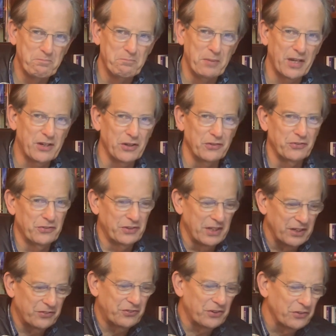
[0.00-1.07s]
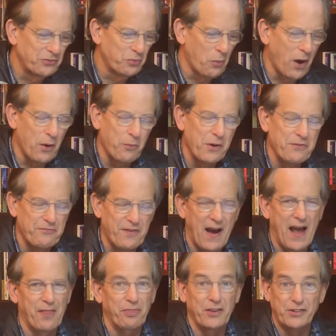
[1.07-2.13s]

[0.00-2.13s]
because this is where we find